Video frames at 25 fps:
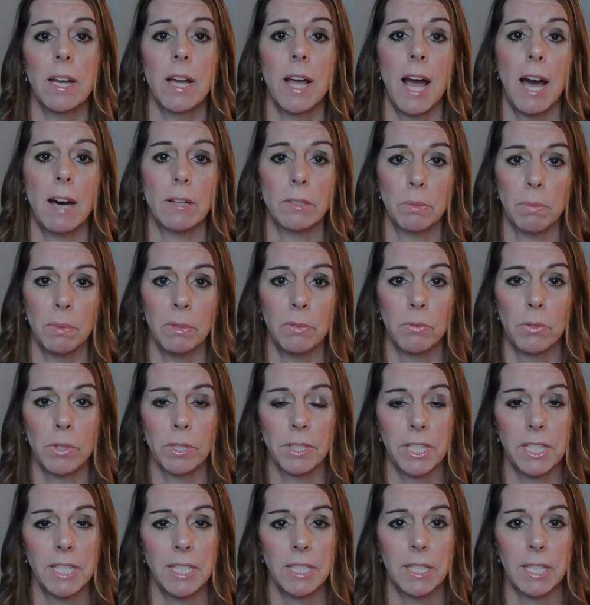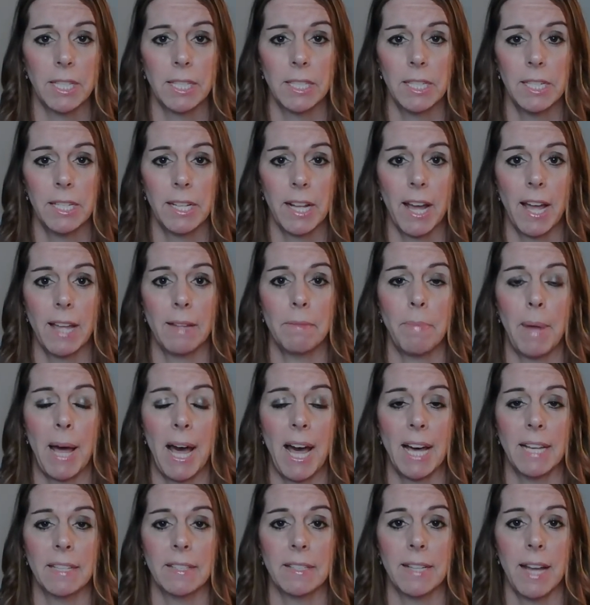House Bill 1469
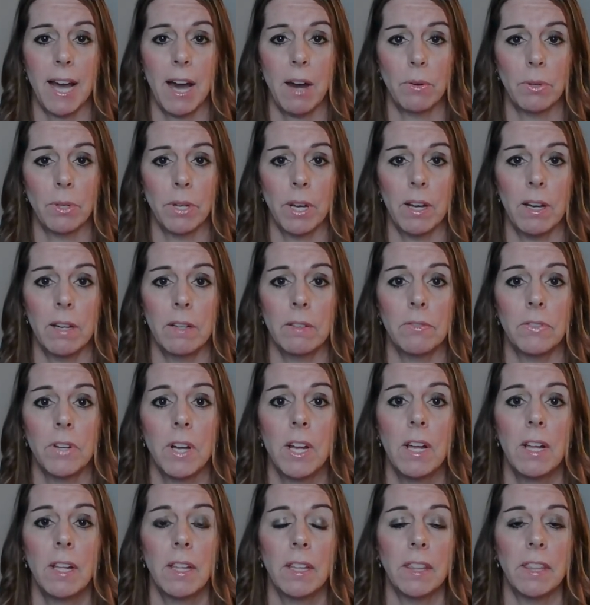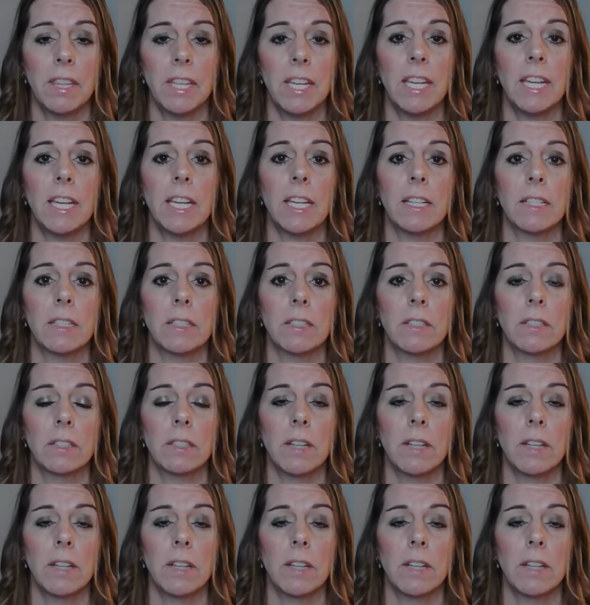passed out of the